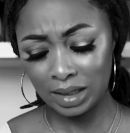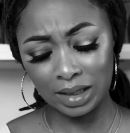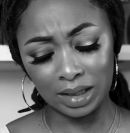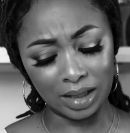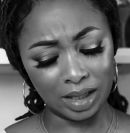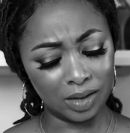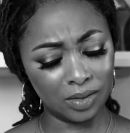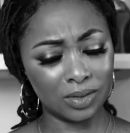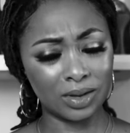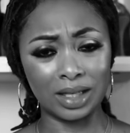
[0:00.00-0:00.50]

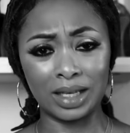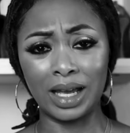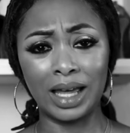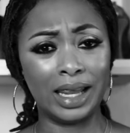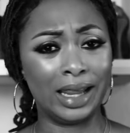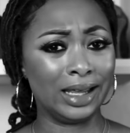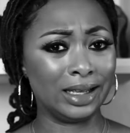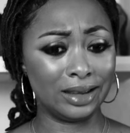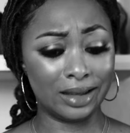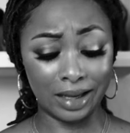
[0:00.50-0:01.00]
I don't think I
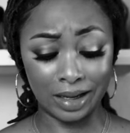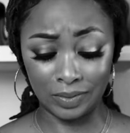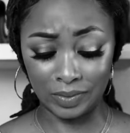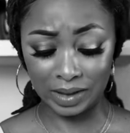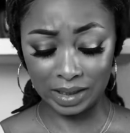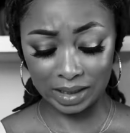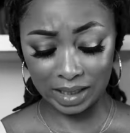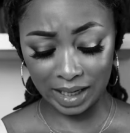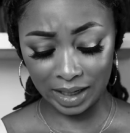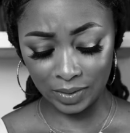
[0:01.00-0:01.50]
like that
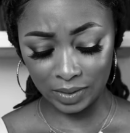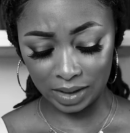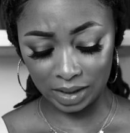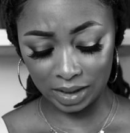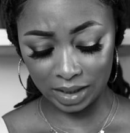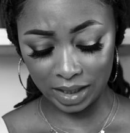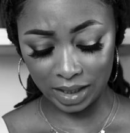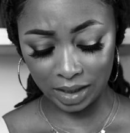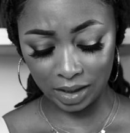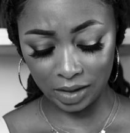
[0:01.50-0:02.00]
one. That one
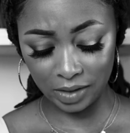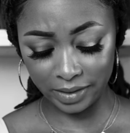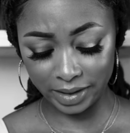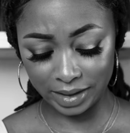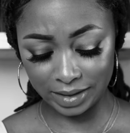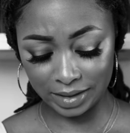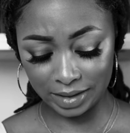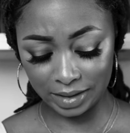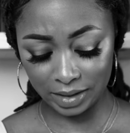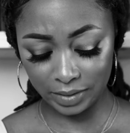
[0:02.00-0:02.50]
look kind of
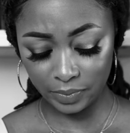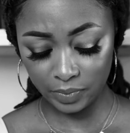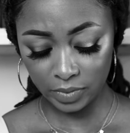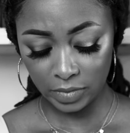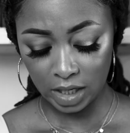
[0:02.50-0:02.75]
creepy.